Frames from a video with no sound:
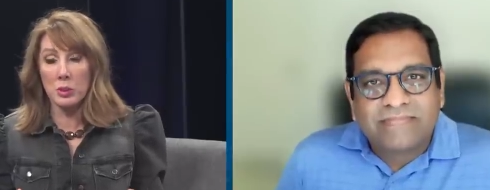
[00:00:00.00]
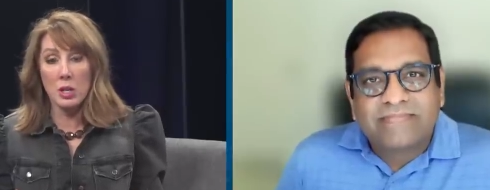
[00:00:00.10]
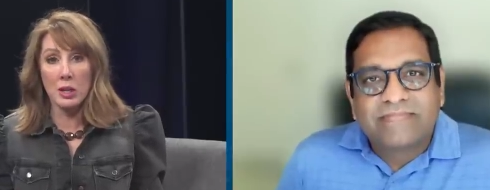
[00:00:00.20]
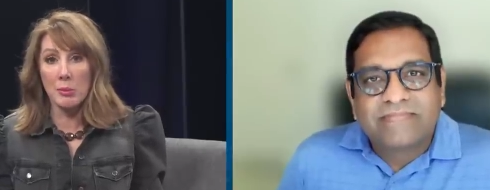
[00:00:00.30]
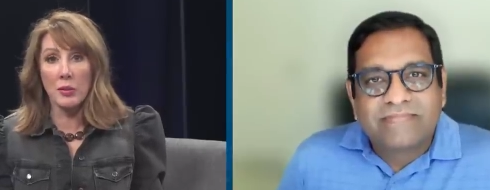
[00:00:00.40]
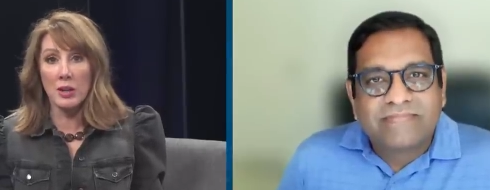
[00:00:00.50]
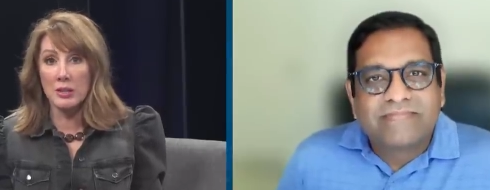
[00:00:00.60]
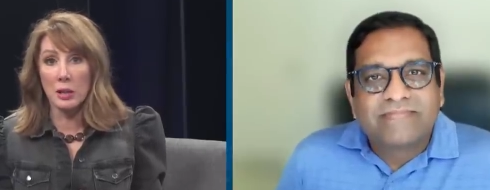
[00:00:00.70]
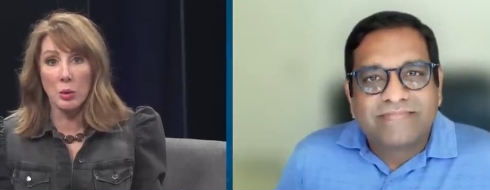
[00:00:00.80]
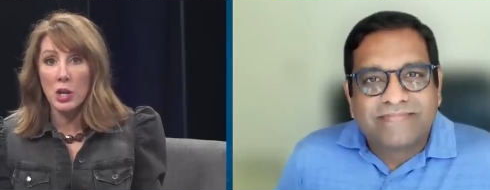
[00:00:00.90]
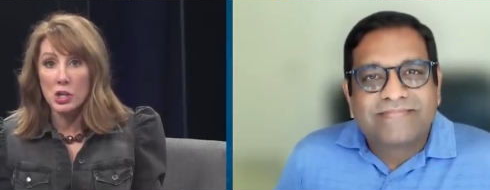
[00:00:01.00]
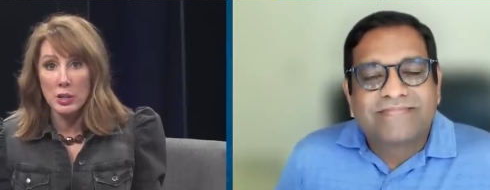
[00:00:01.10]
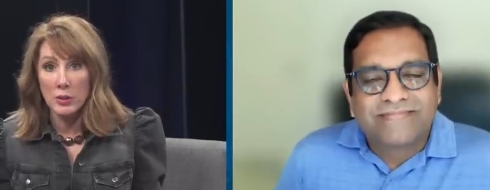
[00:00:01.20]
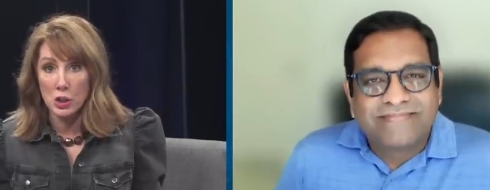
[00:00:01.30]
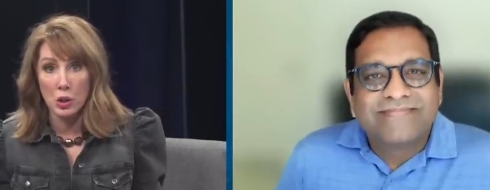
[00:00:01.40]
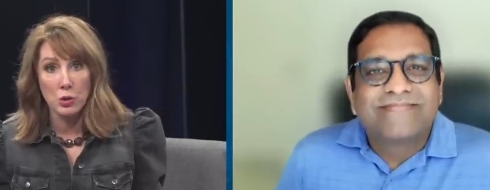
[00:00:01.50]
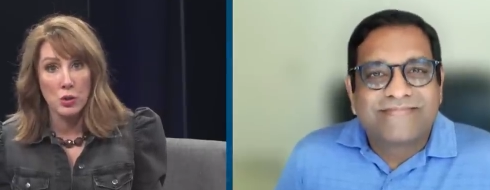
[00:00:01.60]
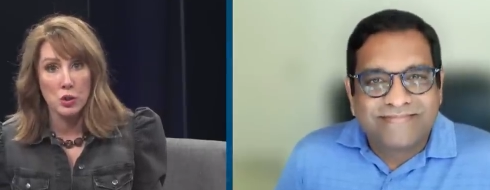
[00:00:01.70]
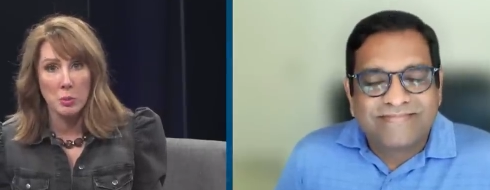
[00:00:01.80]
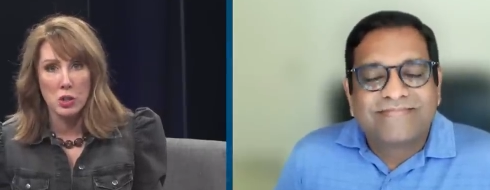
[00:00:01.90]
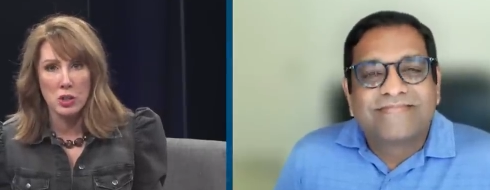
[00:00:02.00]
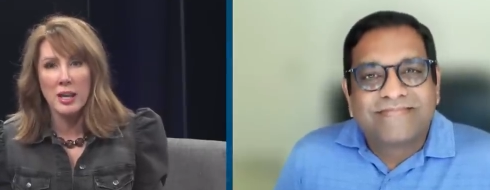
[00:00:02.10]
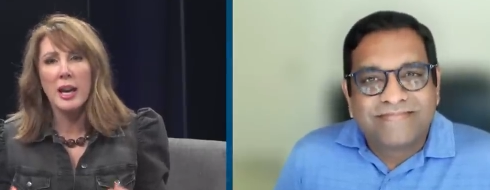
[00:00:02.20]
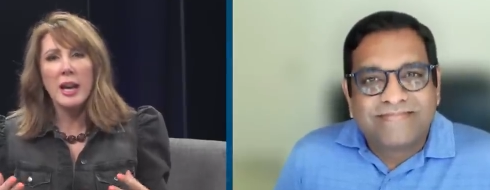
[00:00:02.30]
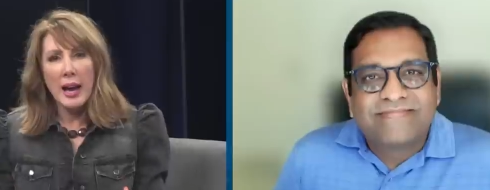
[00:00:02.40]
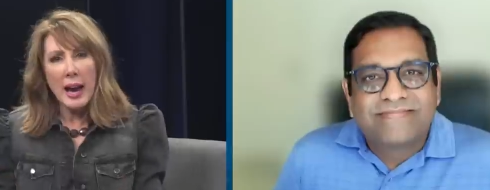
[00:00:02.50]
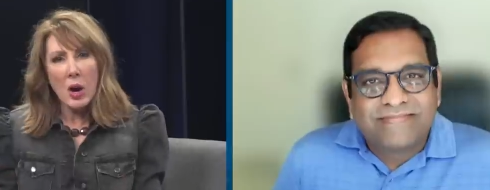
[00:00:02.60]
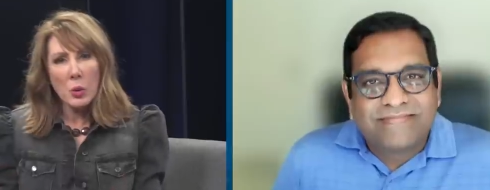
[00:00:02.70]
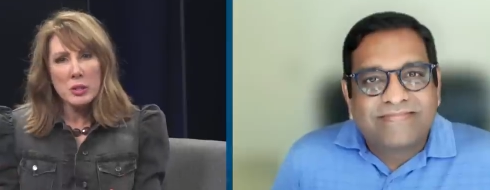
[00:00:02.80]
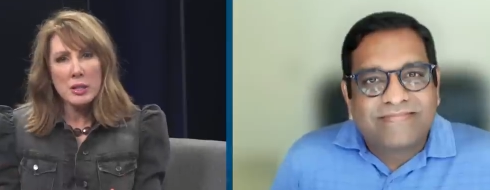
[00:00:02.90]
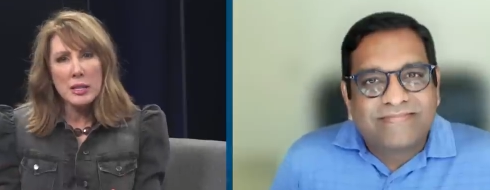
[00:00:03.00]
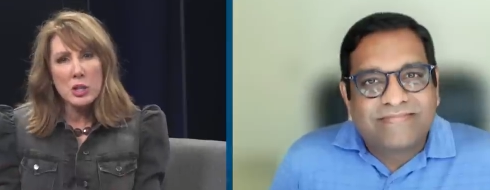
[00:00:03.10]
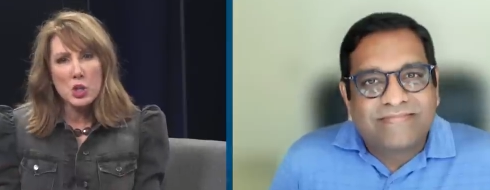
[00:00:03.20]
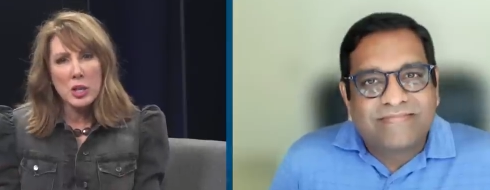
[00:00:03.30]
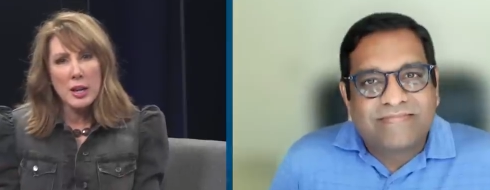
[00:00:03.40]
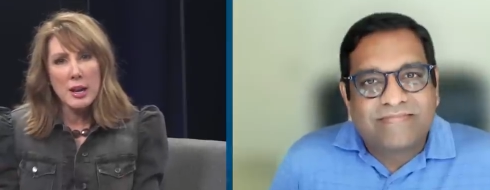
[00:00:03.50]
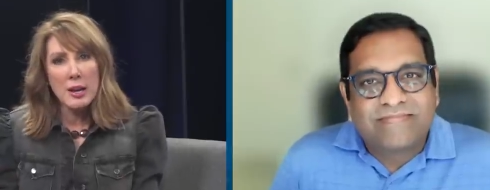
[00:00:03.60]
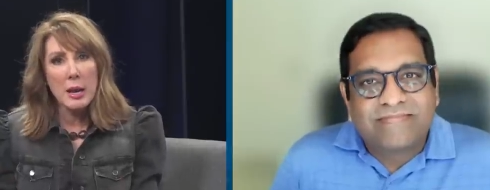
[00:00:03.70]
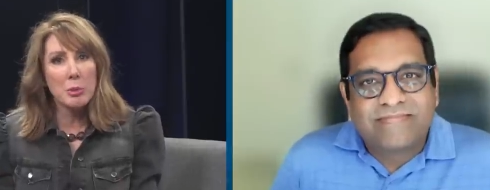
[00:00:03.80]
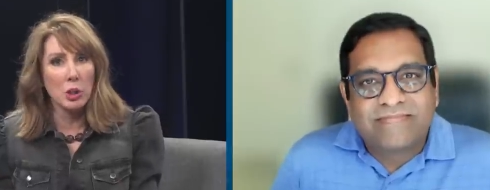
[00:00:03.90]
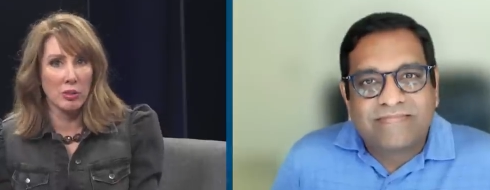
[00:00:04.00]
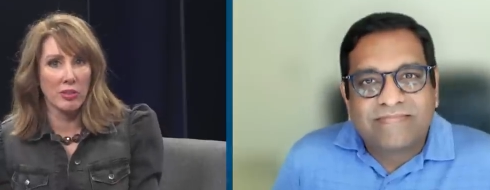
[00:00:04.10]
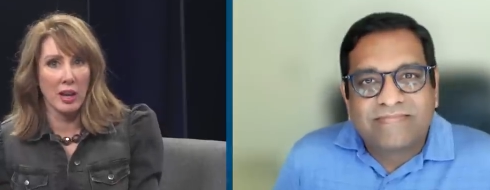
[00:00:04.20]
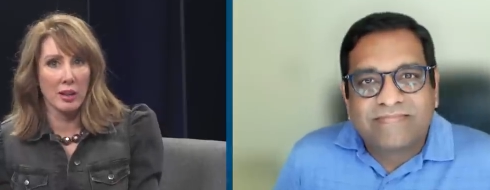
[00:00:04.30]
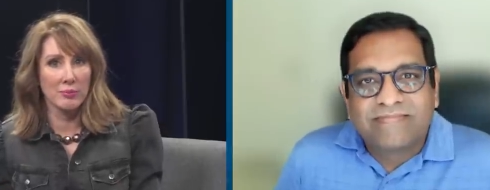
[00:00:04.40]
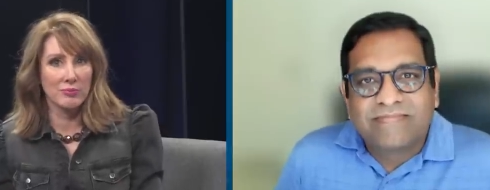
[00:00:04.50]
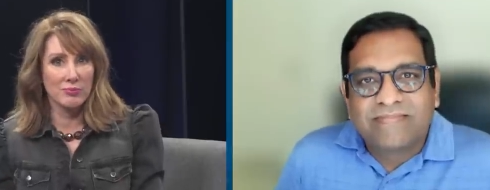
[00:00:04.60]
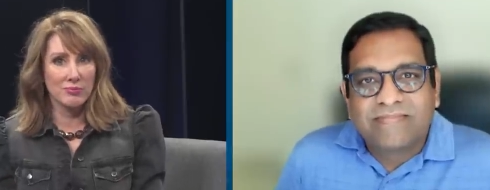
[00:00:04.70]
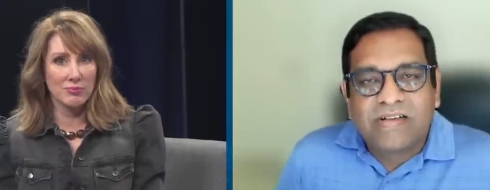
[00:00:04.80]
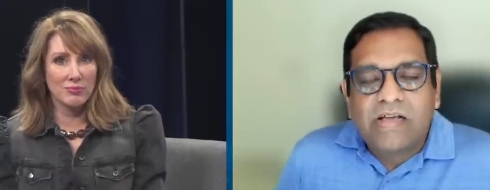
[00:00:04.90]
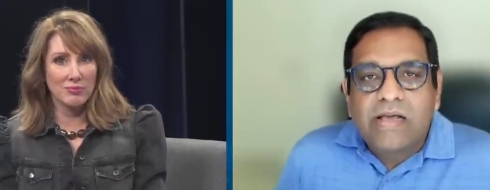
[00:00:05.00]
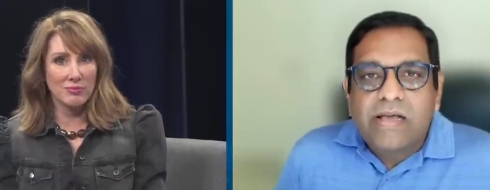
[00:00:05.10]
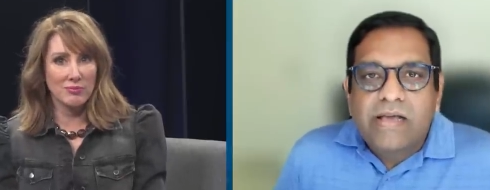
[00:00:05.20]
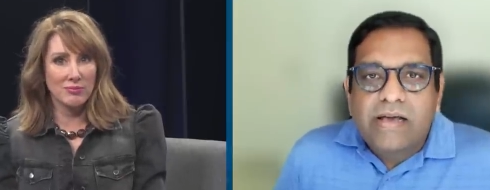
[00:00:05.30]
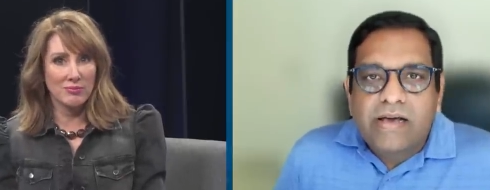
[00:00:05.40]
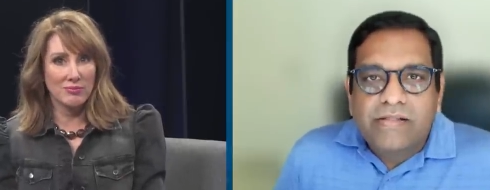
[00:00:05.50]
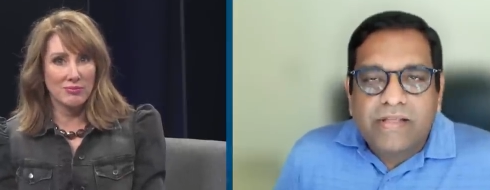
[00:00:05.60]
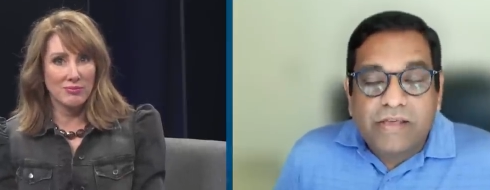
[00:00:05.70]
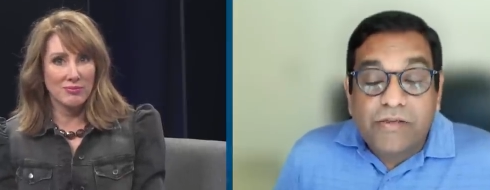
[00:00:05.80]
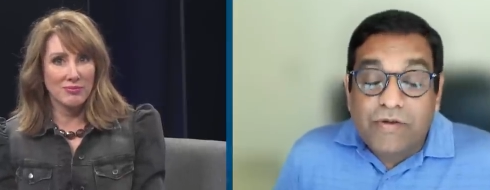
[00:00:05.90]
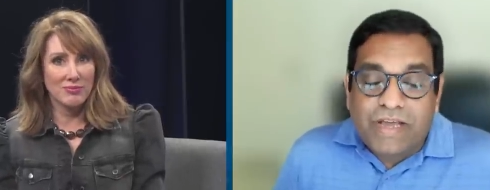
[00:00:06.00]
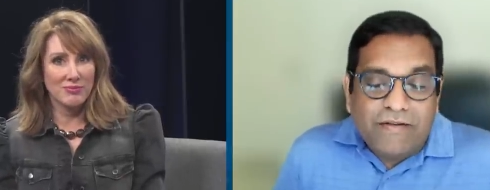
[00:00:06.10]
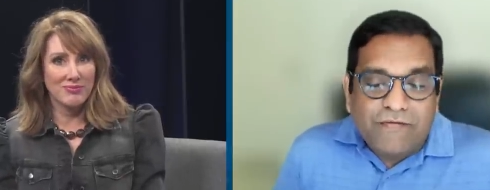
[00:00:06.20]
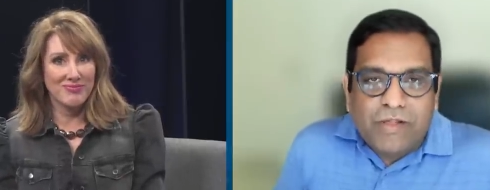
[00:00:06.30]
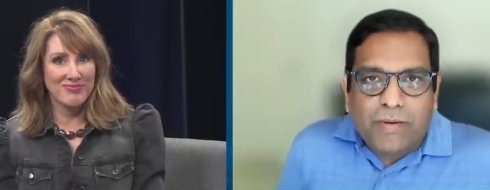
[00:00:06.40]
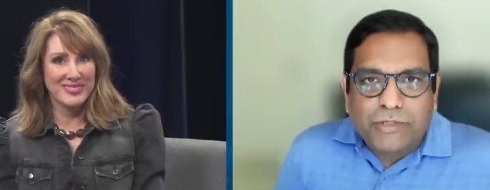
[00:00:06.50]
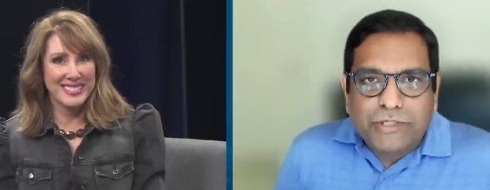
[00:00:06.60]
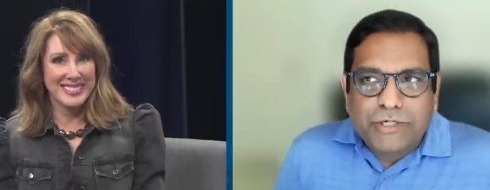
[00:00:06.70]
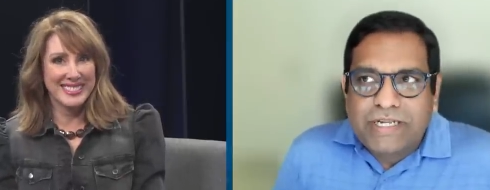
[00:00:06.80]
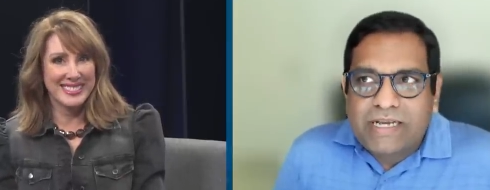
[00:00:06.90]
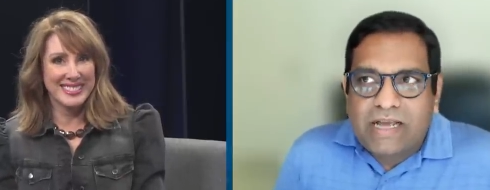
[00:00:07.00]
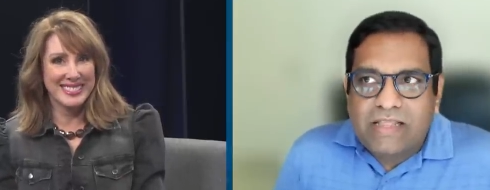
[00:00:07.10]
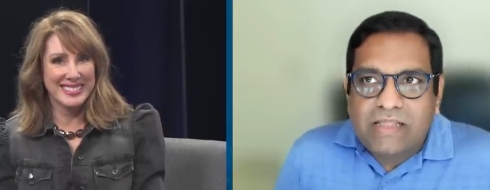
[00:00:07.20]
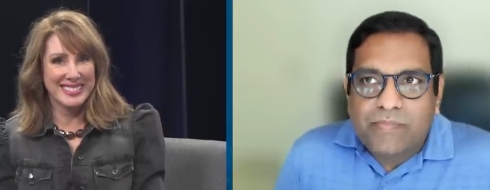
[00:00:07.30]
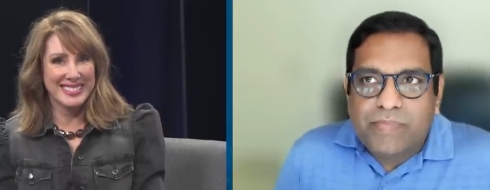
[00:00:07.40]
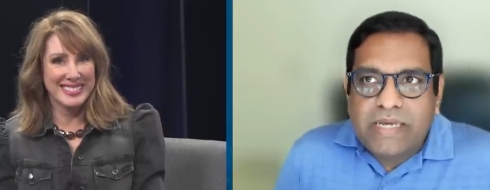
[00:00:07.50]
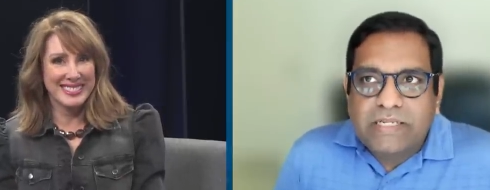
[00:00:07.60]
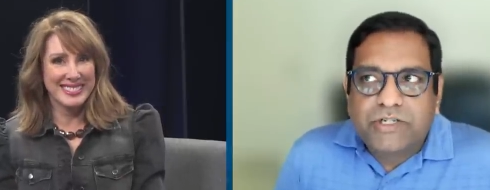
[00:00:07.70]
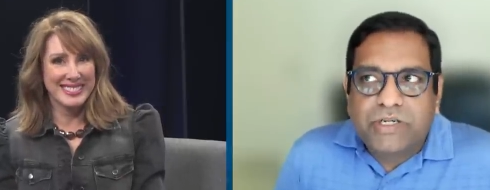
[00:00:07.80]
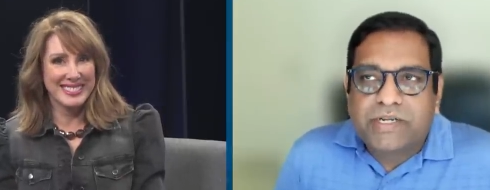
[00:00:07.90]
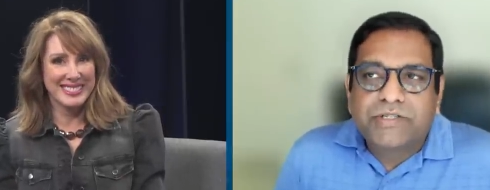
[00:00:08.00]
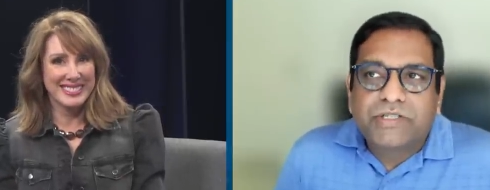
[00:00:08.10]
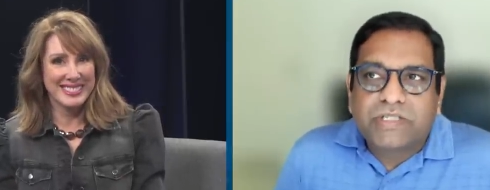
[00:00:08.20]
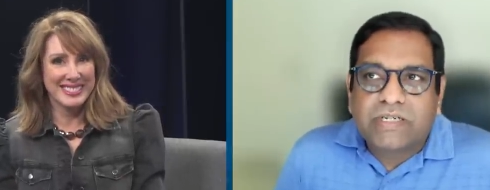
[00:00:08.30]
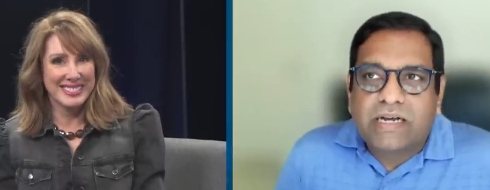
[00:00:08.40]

Speaker 1: been talking about the acceleration of digital transformation. How is Anitian an enabler of that?
Speaker 2: Thank you again for the opportunity. I think the big change